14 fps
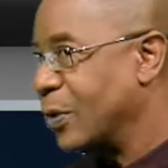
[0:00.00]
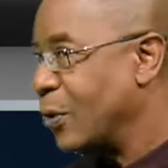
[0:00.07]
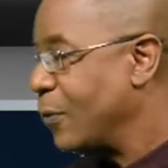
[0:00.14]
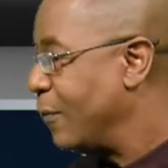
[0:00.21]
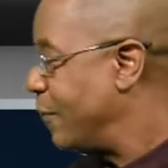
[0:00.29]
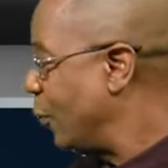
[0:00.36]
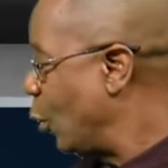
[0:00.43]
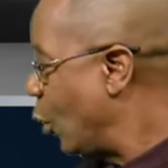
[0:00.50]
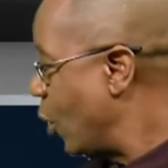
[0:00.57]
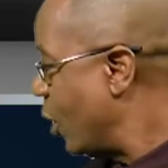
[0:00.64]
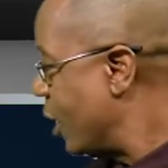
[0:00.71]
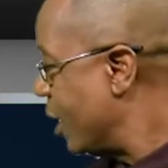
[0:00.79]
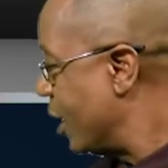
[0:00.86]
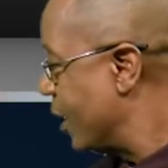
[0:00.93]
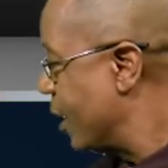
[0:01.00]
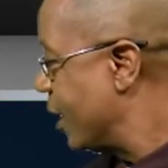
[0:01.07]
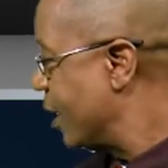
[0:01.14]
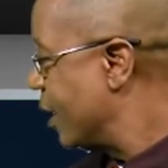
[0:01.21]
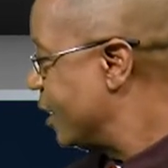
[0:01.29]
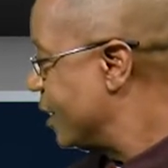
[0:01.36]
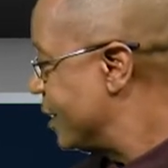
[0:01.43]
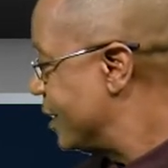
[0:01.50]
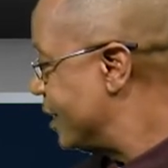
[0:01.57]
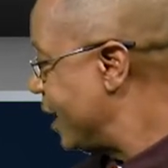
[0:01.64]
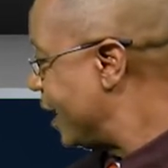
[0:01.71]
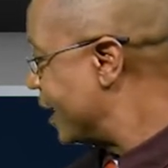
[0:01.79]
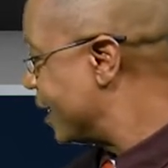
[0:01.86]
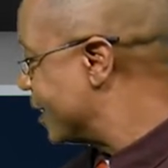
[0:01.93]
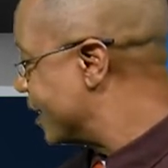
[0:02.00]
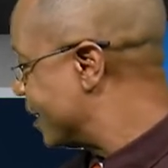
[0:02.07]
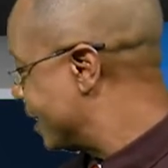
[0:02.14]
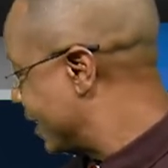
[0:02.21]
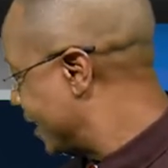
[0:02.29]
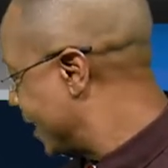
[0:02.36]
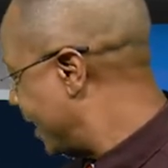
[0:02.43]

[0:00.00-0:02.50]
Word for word: four, six,